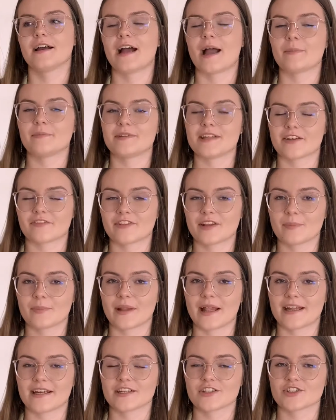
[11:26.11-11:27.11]
I'm definitely
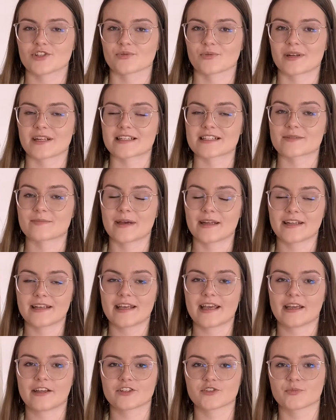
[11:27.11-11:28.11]
planning to read as
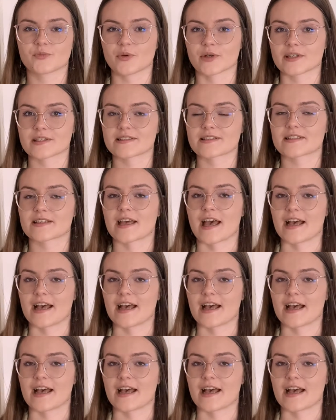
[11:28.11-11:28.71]
many Asian books